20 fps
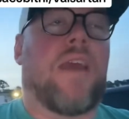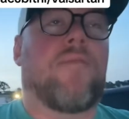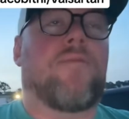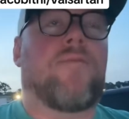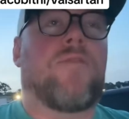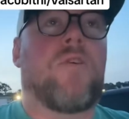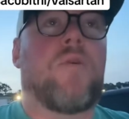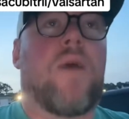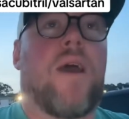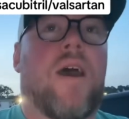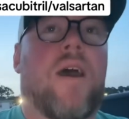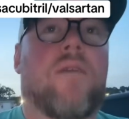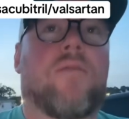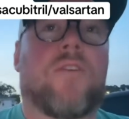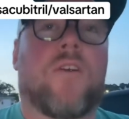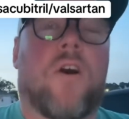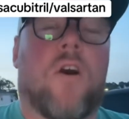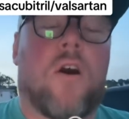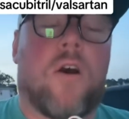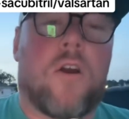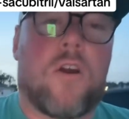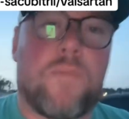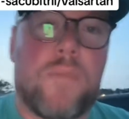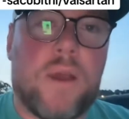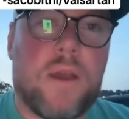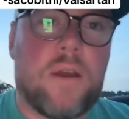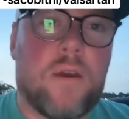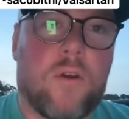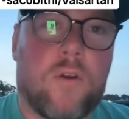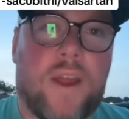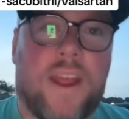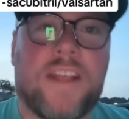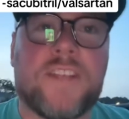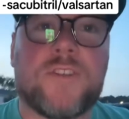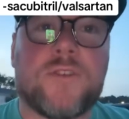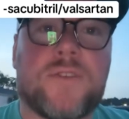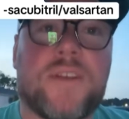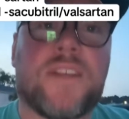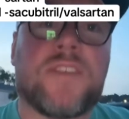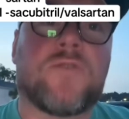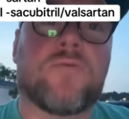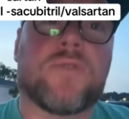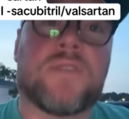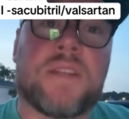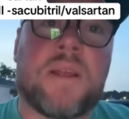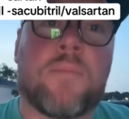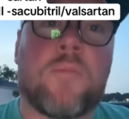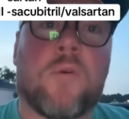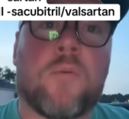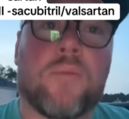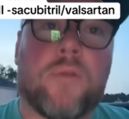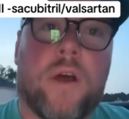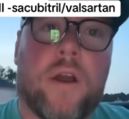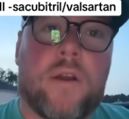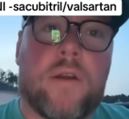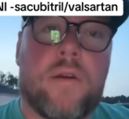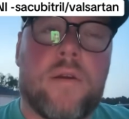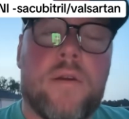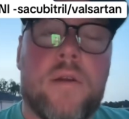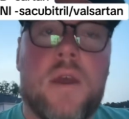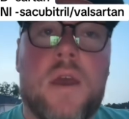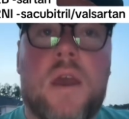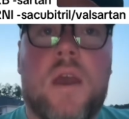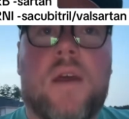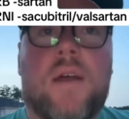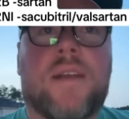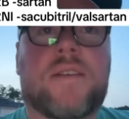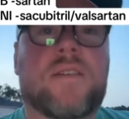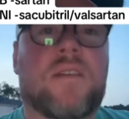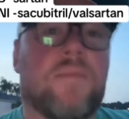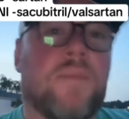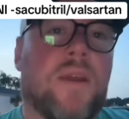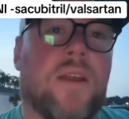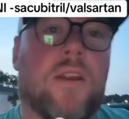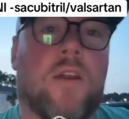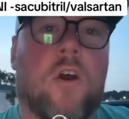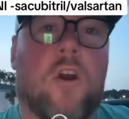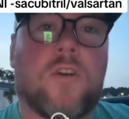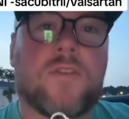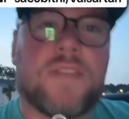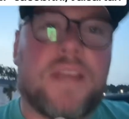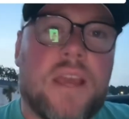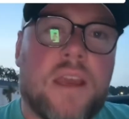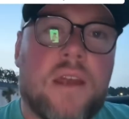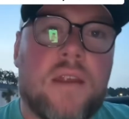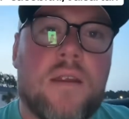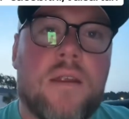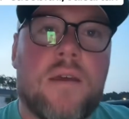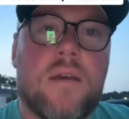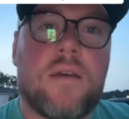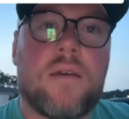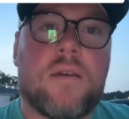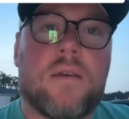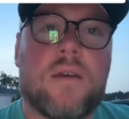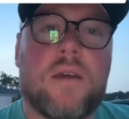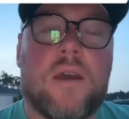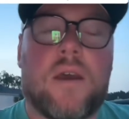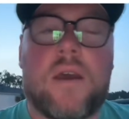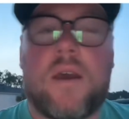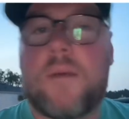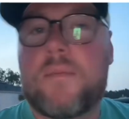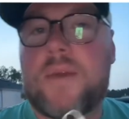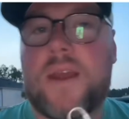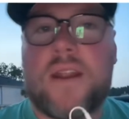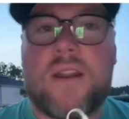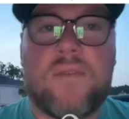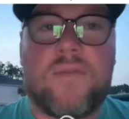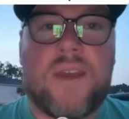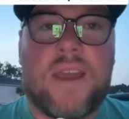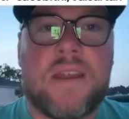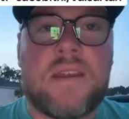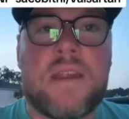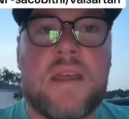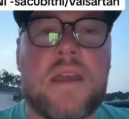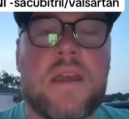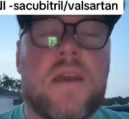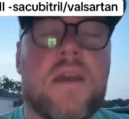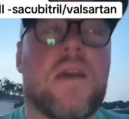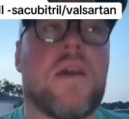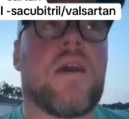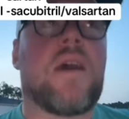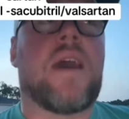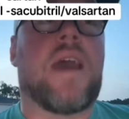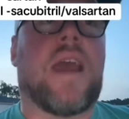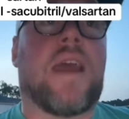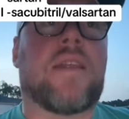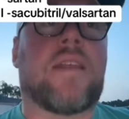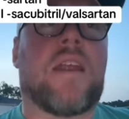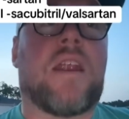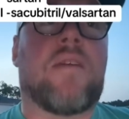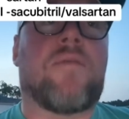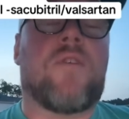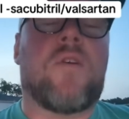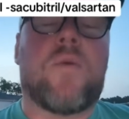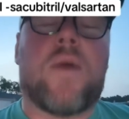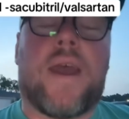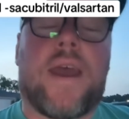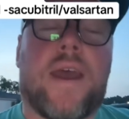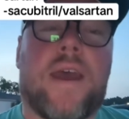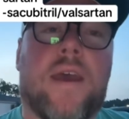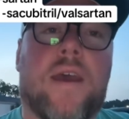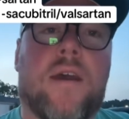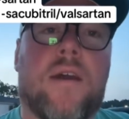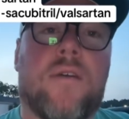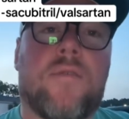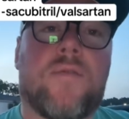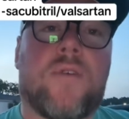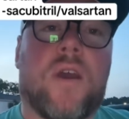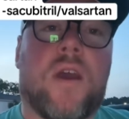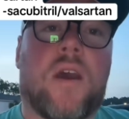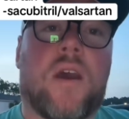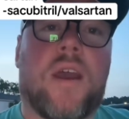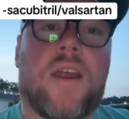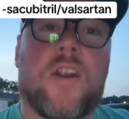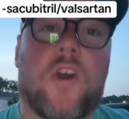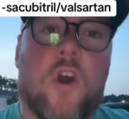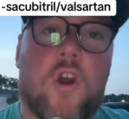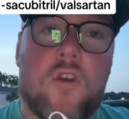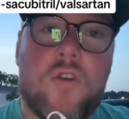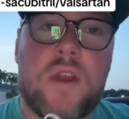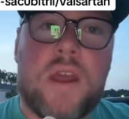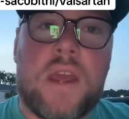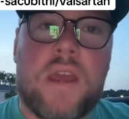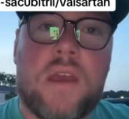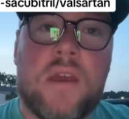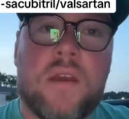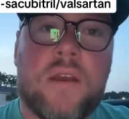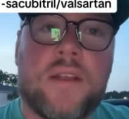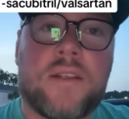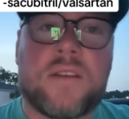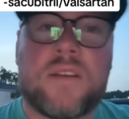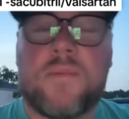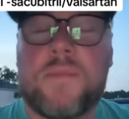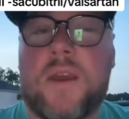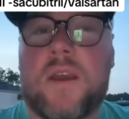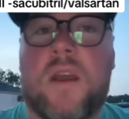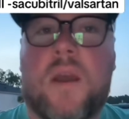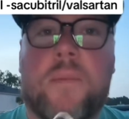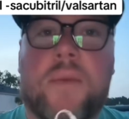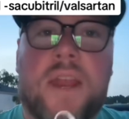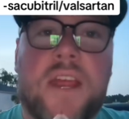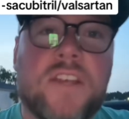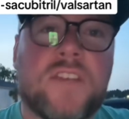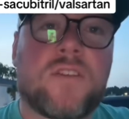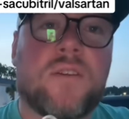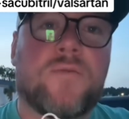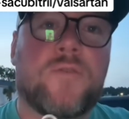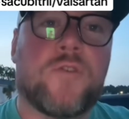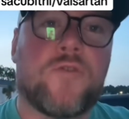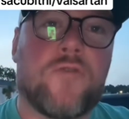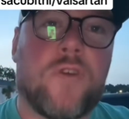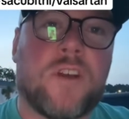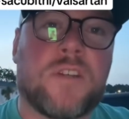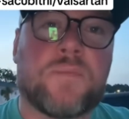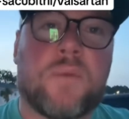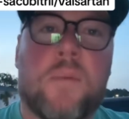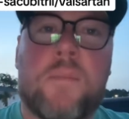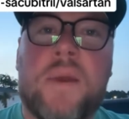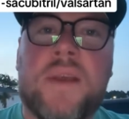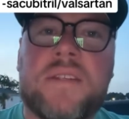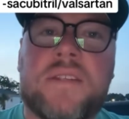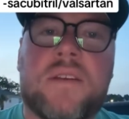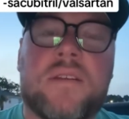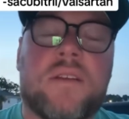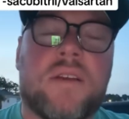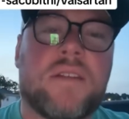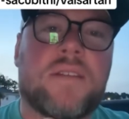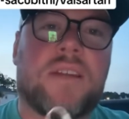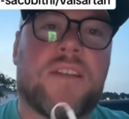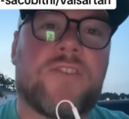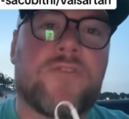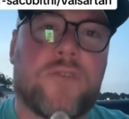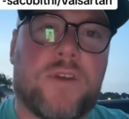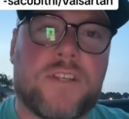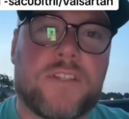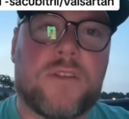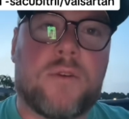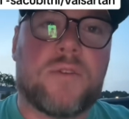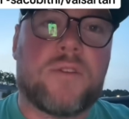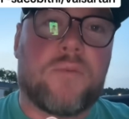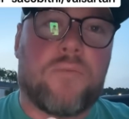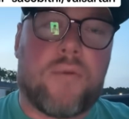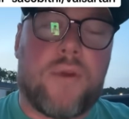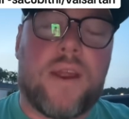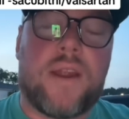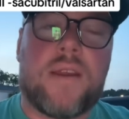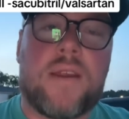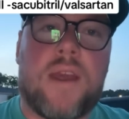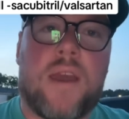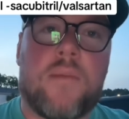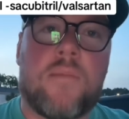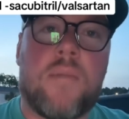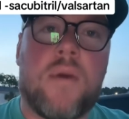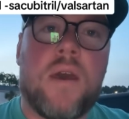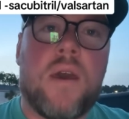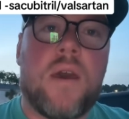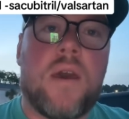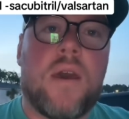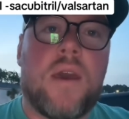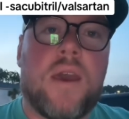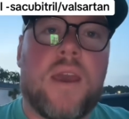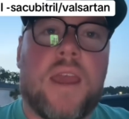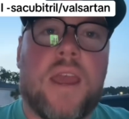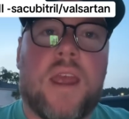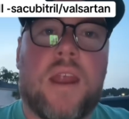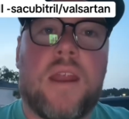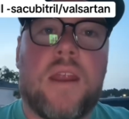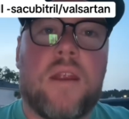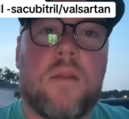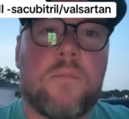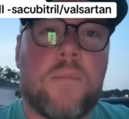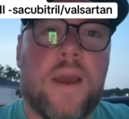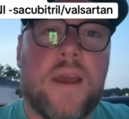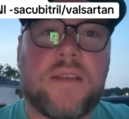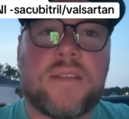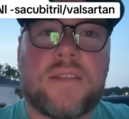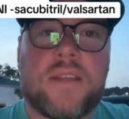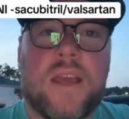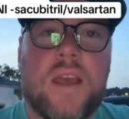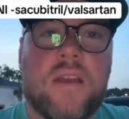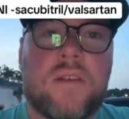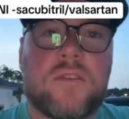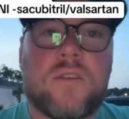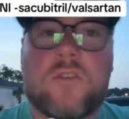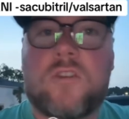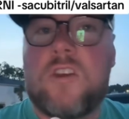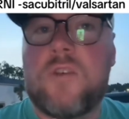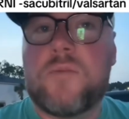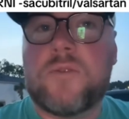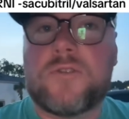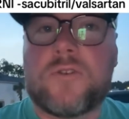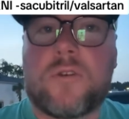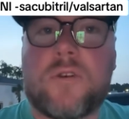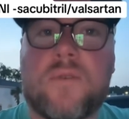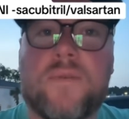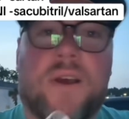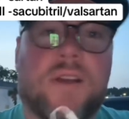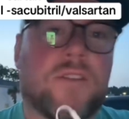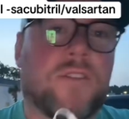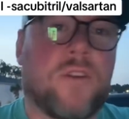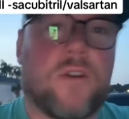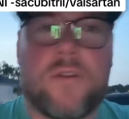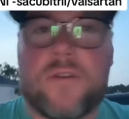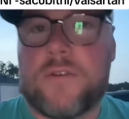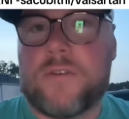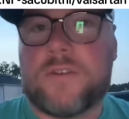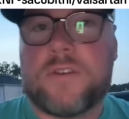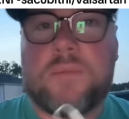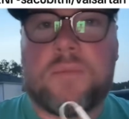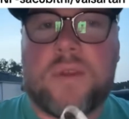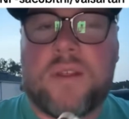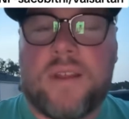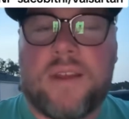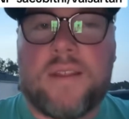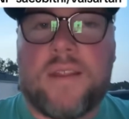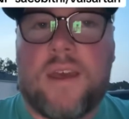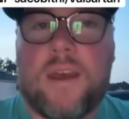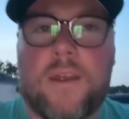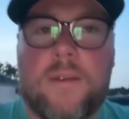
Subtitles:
you have an ARB, or angiotensin receptor blocker, that's going to be an ARTAN kind of ending. And then if you have an ARNI, it's going to be a combination of 2 drugs, but basically it's Entresto is the brand name, and it might say sacubitril valsartan or something like that.